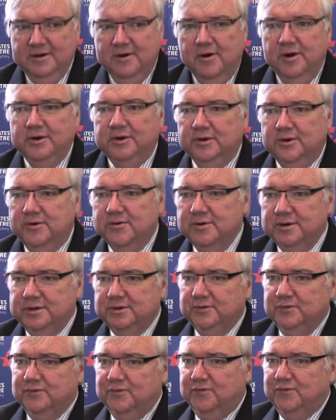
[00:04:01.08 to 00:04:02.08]
on you're going
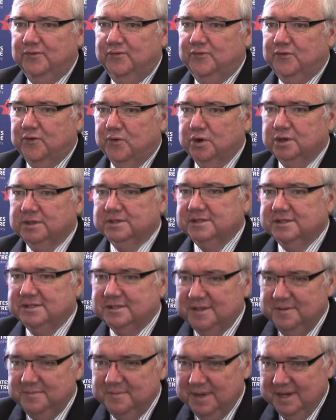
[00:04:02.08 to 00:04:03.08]
to force
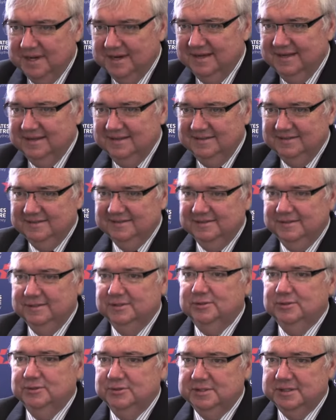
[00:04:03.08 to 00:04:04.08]
somebody to
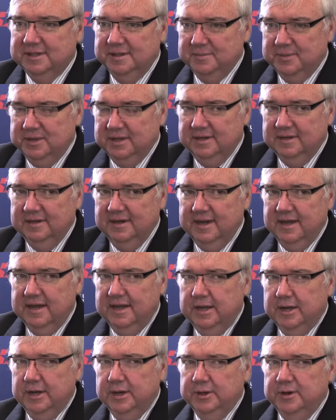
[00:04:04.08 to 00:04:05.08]
do something,
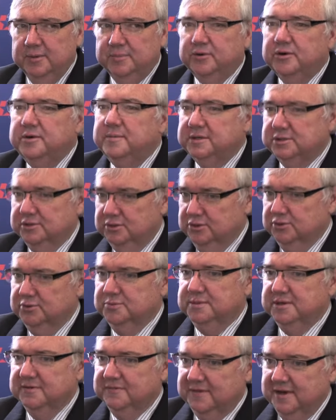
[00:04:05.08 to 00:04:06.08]
you're pretty much
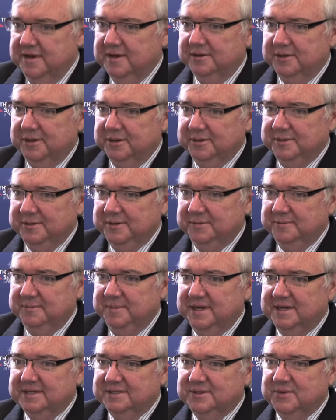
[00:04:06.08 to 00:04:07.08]
doomed to failure.
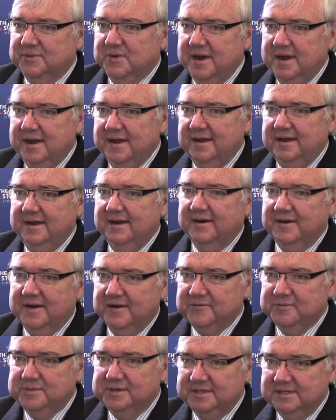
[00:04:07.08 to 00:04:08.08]
Because the way our
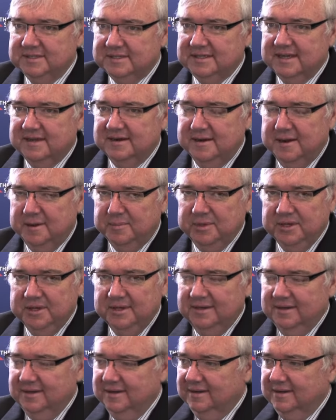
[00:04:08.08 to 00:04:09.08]
government is set up,
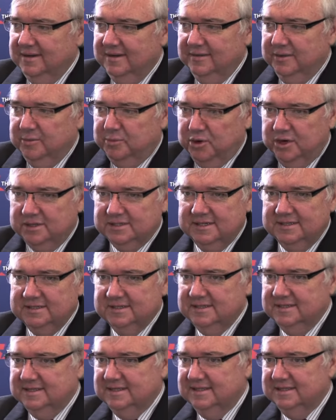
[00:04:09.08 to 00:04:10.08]
the
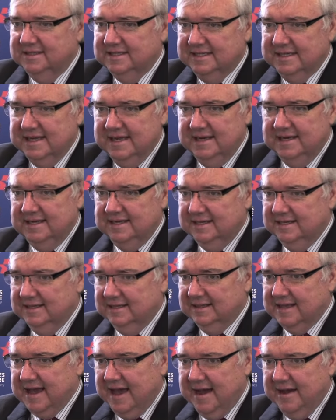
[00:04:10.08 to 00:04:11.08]
presidency, the Senate,
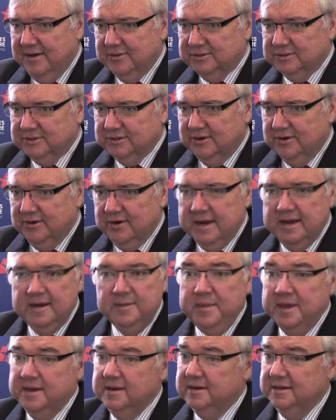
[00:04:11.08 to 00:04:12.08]
the House are
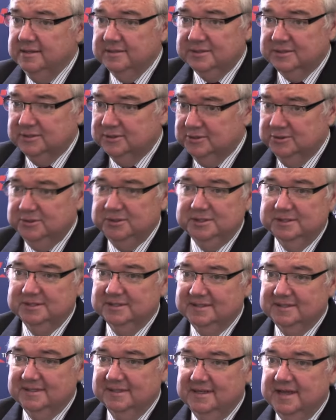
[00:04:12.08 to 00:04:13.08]
independent
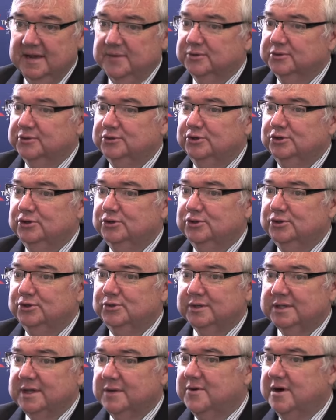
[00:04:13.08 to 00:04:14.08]
institutions, and they will do
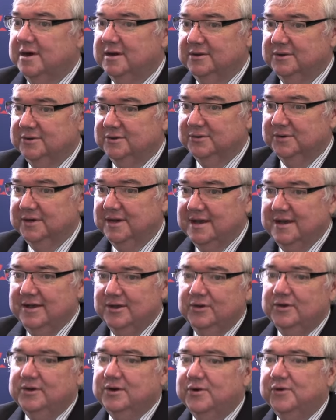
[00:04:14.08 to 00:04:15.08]
what they want to do.
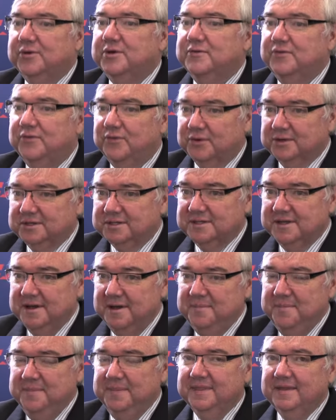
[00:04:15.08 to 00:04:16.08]
You can only force
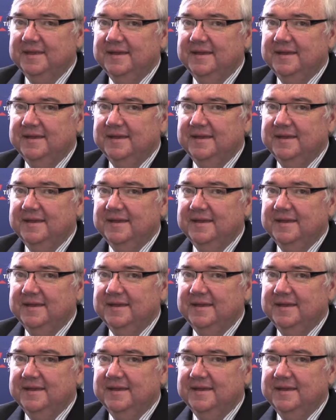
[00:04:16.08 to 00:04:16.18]
them